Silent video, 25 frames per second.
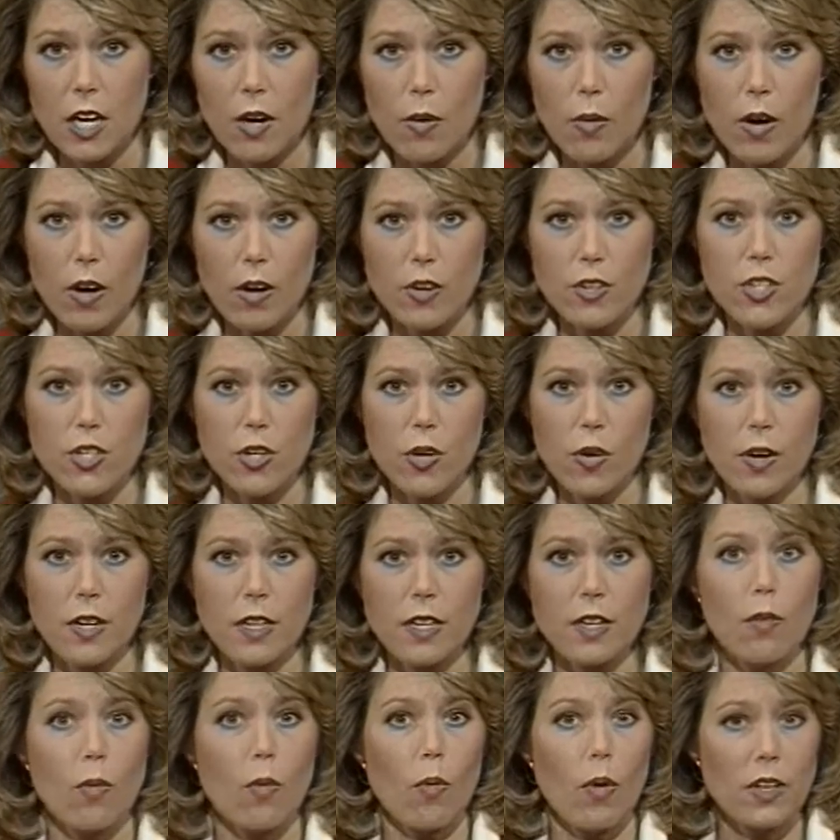we are
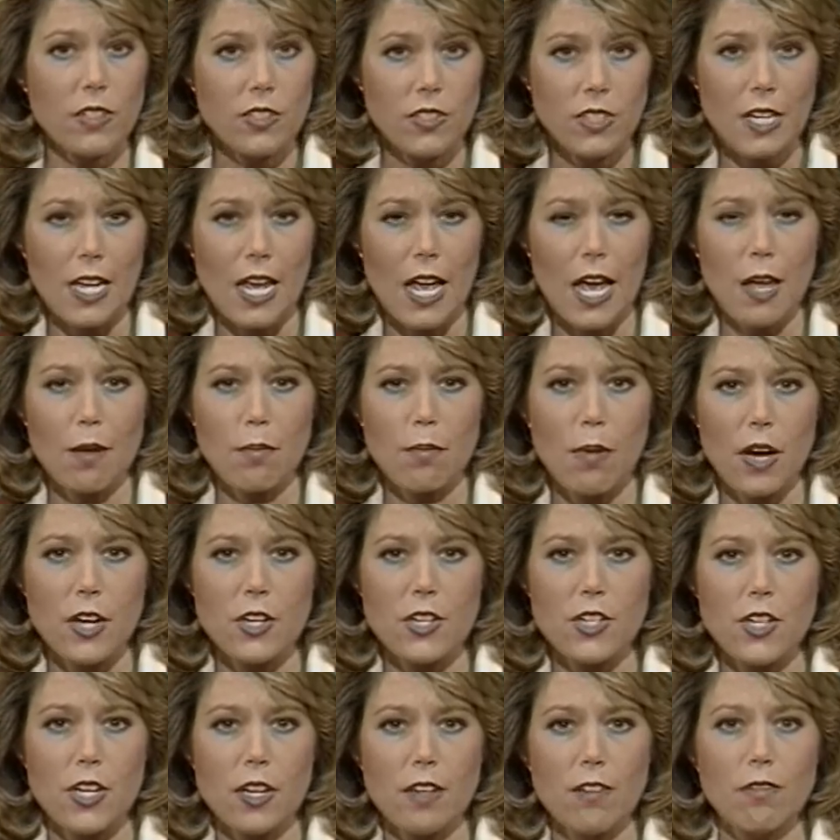joined once again by
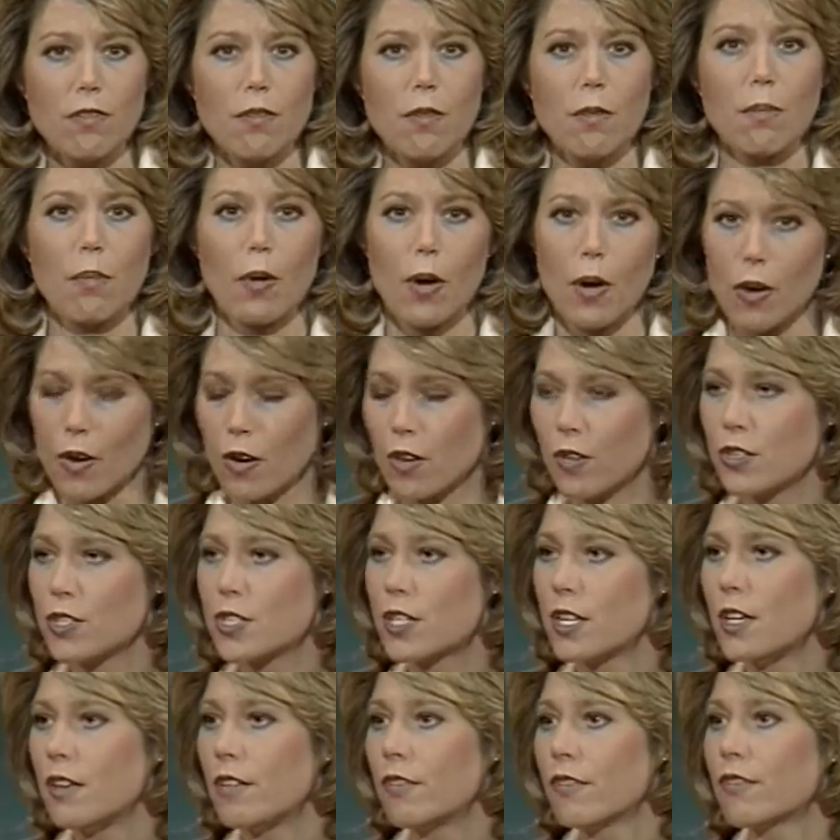Chief Berger.
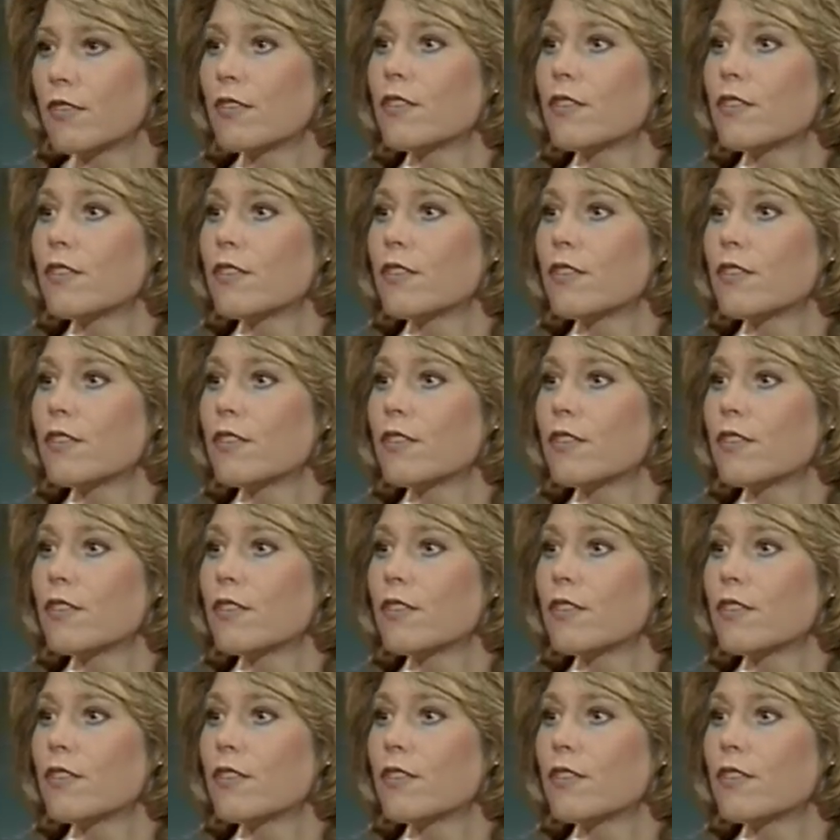Chief,